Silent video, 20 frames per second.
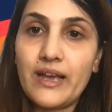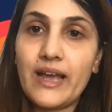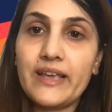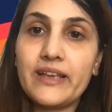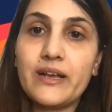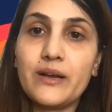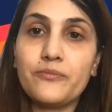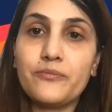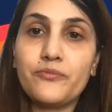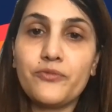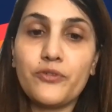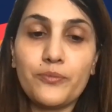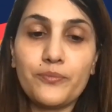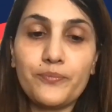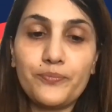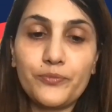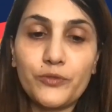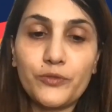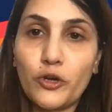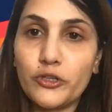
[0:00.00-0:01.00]
I come
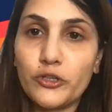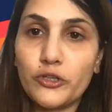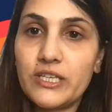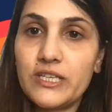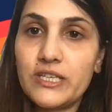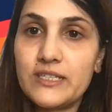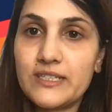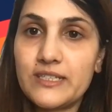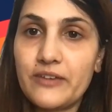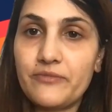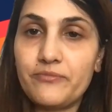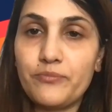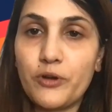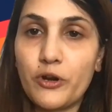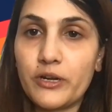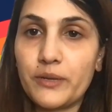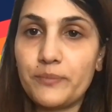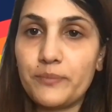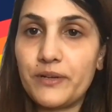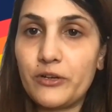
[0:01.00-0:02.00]
from Northeast, I've
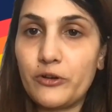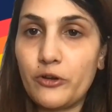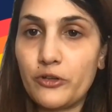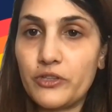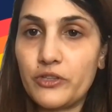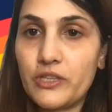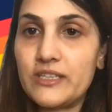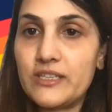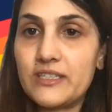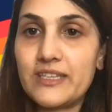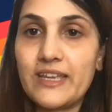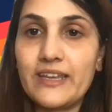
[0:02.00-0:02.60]
brought up in Northeast.